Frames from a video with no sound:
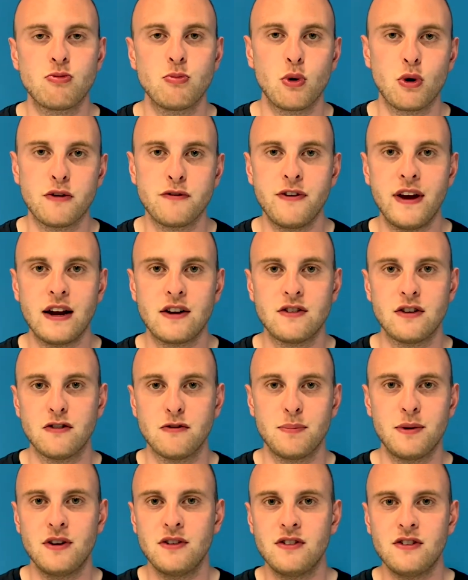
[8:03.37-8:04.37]
more effective
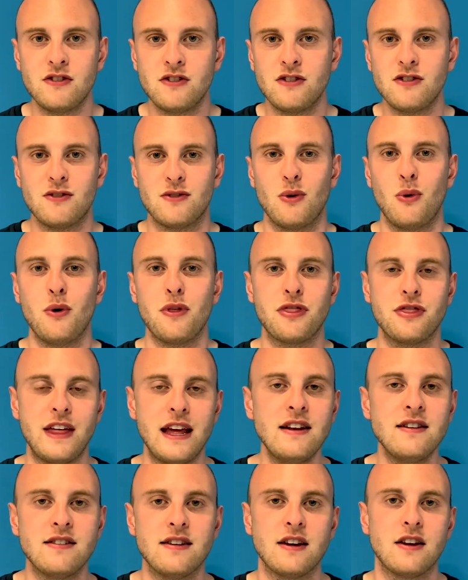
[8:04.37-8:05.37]
because it's just
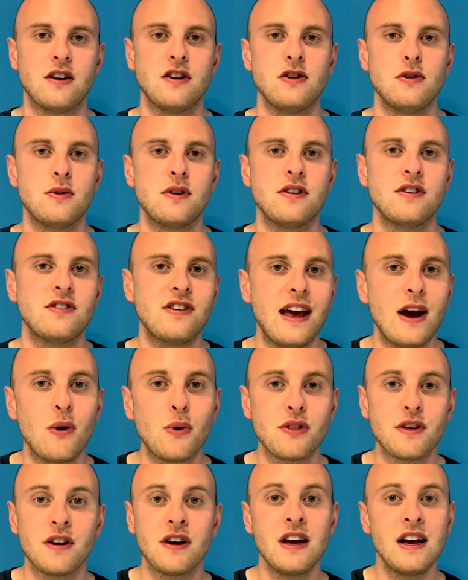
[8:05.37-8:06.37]
authentic and you can tell
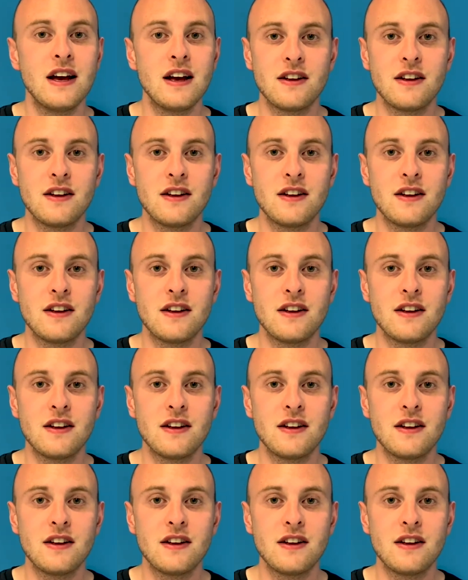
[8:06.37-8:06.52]
that